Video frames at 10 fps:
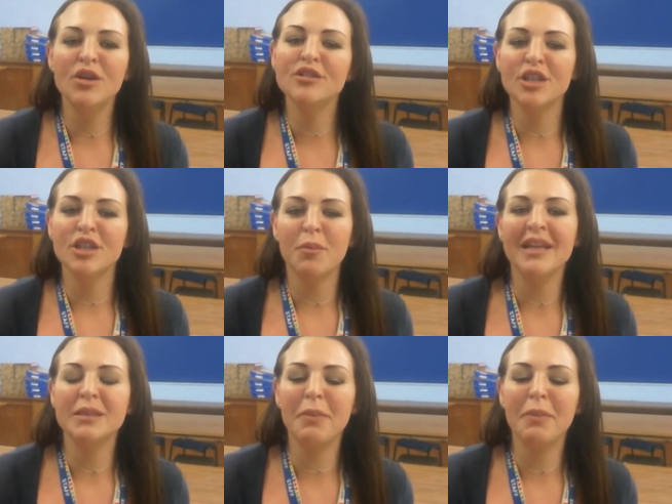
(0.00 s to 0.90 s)
We also
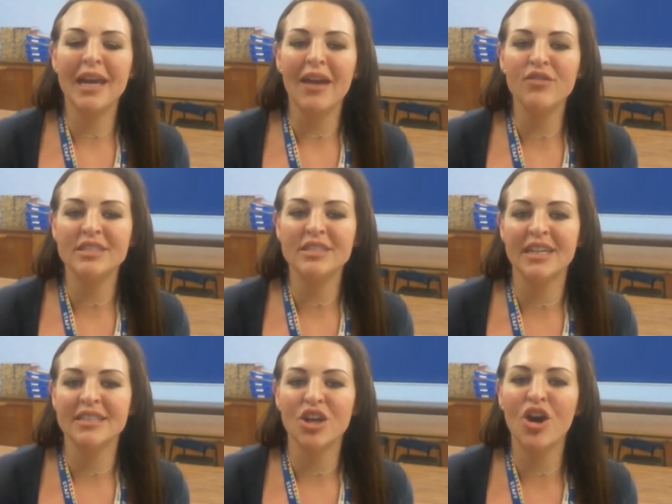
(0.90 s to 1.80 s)
place a big
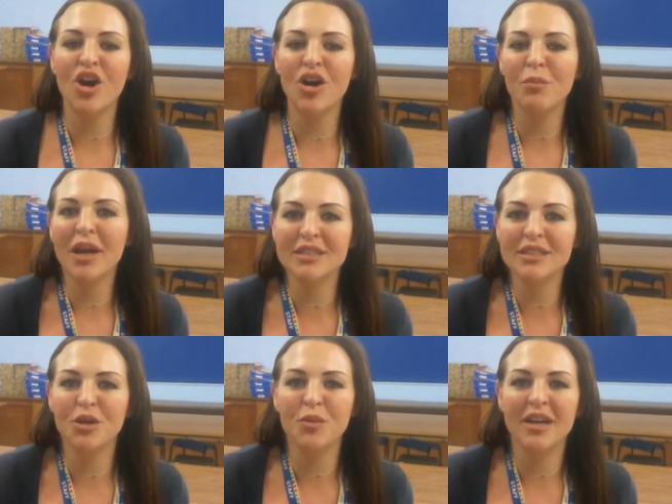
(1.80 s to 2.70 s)
emphasis on
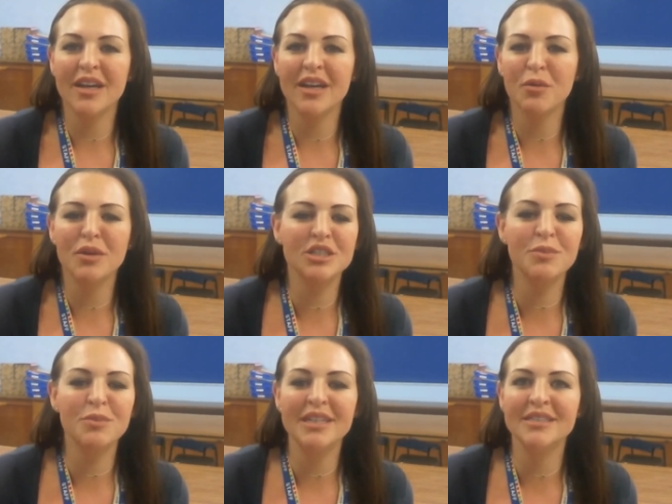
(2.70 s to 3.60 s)
practical work,
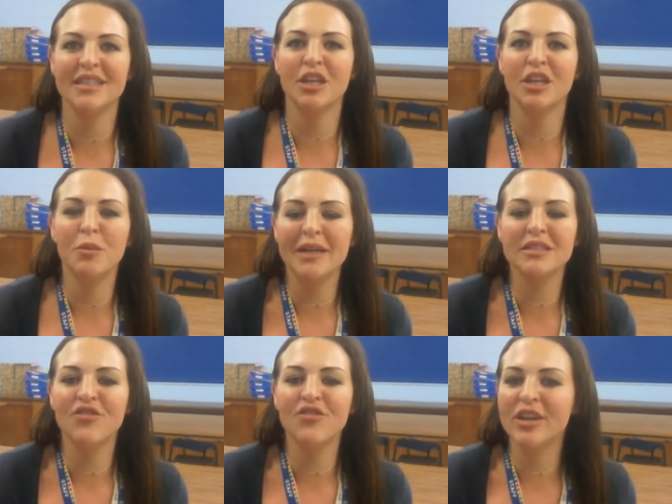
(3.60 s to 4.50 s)
which means that you'll be
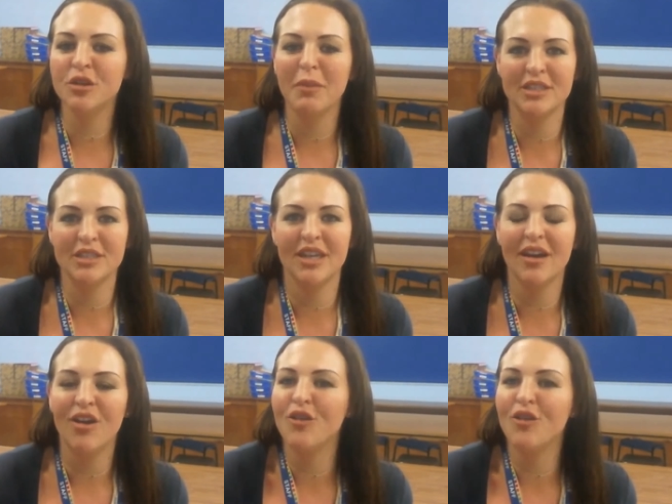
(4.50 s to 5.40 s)
able to feel the
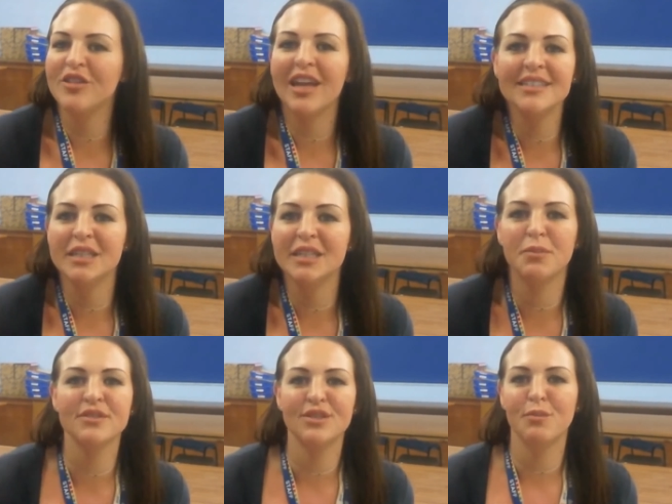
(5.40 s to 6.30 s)
magic of lighting a
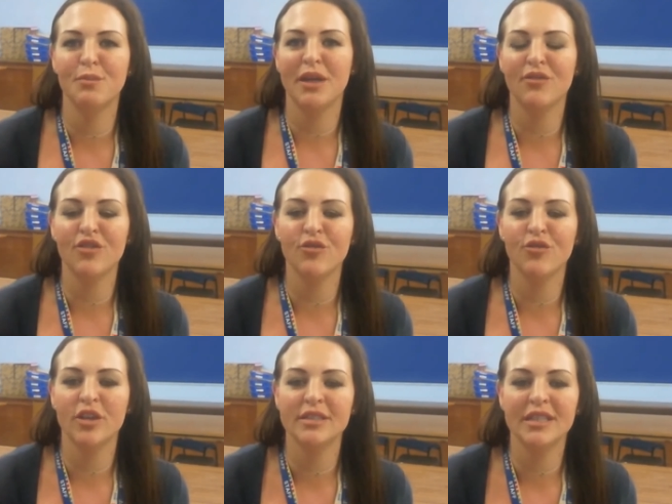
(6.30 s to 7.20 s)
Bunsen burner for the
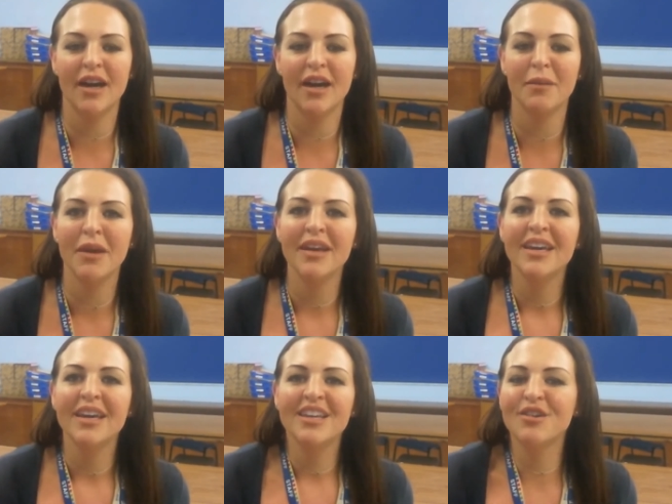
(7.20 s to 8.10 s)
first time.
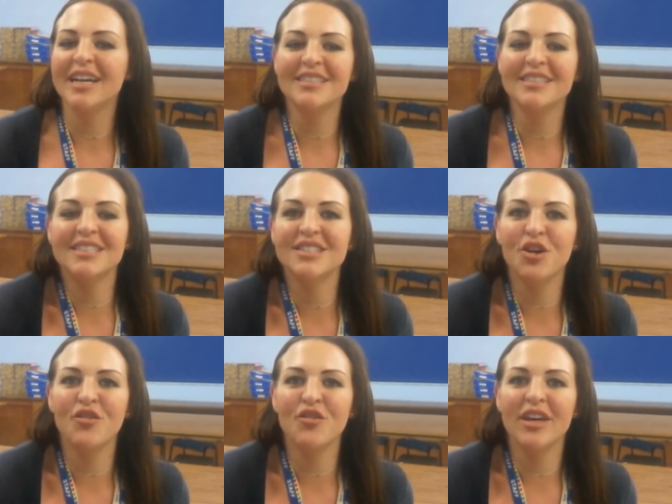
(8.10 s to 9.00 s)
You'll get to
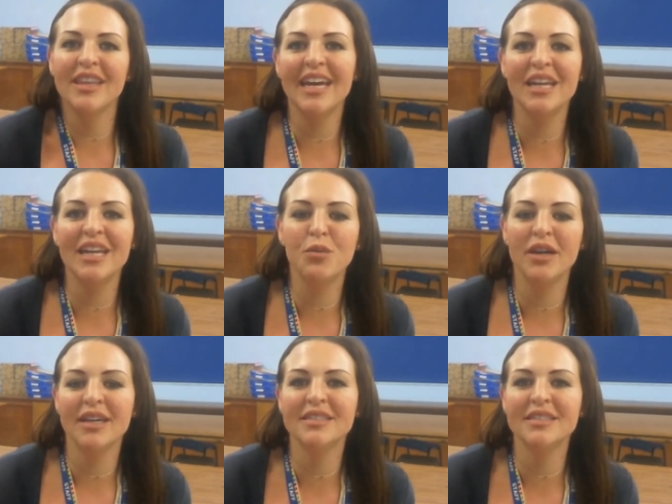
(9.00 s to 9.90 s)
discover the inner
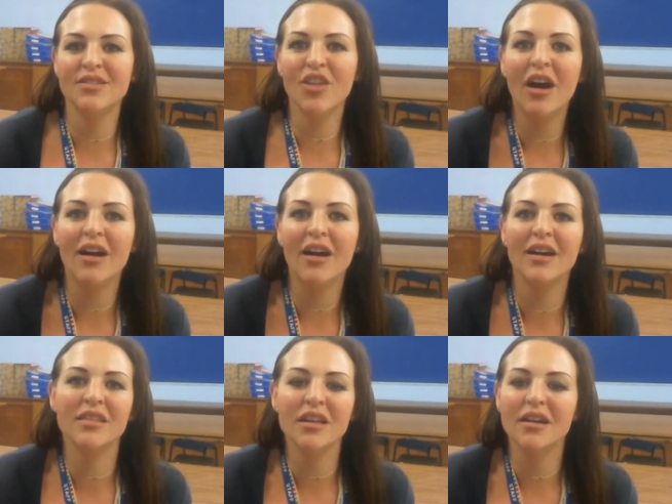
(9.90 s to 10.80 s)
workings of the
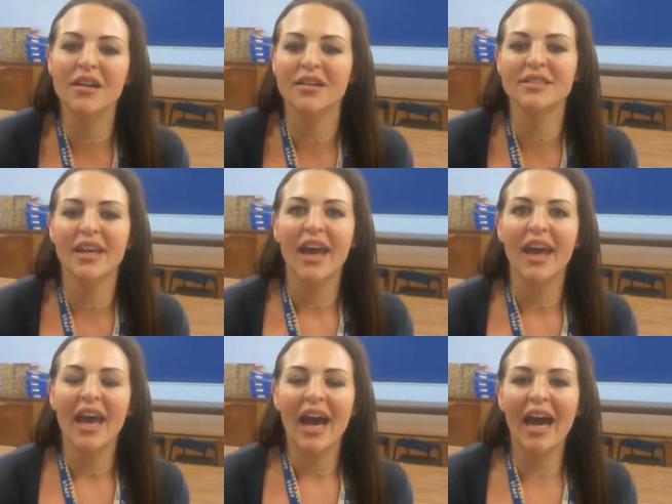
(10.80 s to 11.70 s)
heart and the lungs
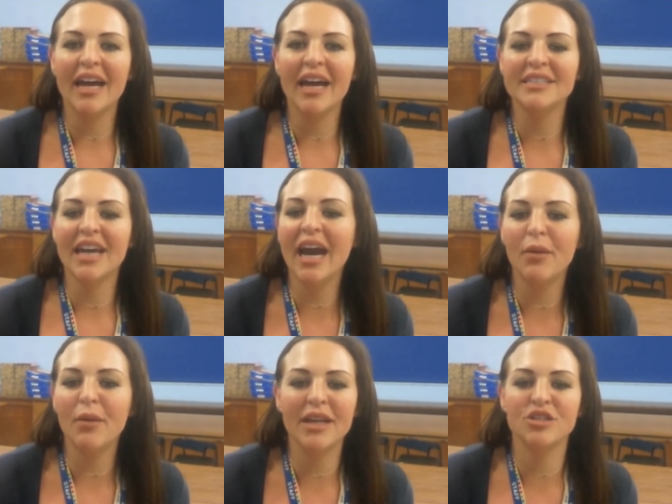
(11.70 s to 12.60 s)
and
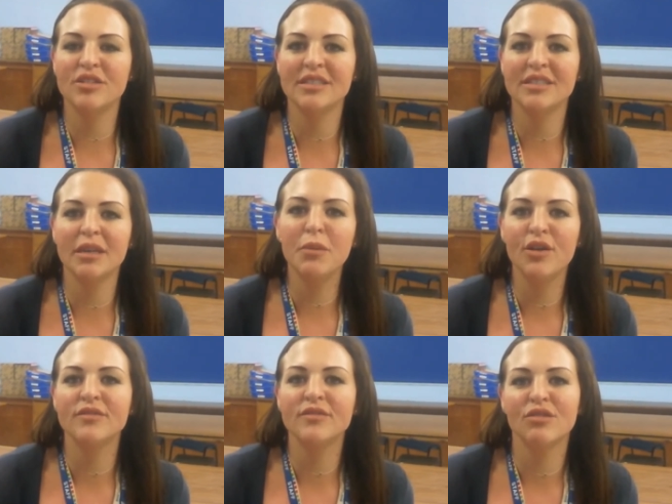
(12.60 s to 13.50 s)
how electricity
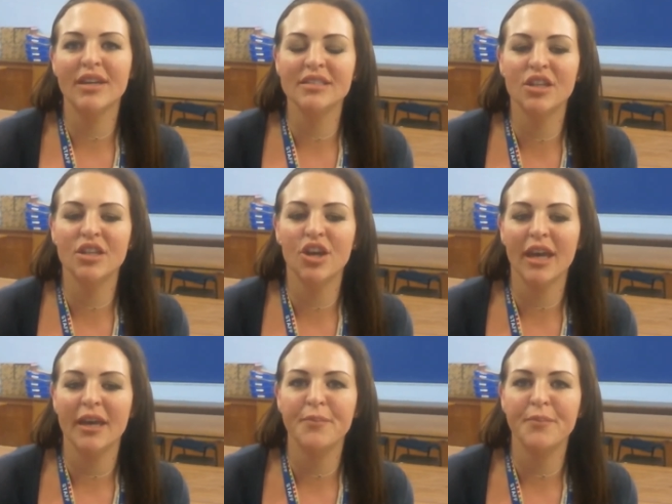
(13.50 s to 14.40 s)
moves around a
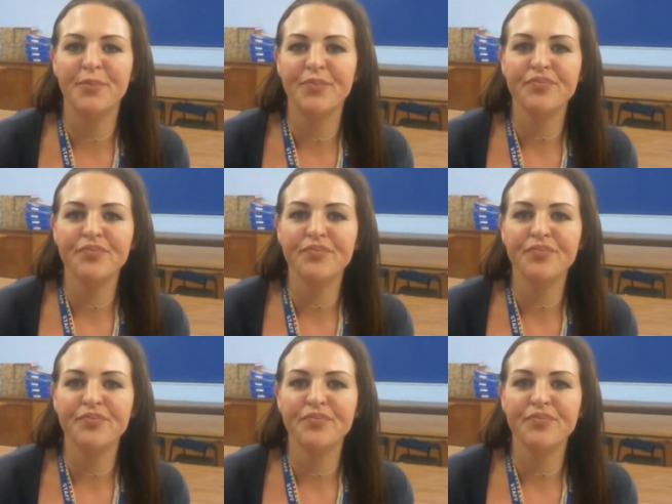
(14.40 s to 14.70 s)
circuit.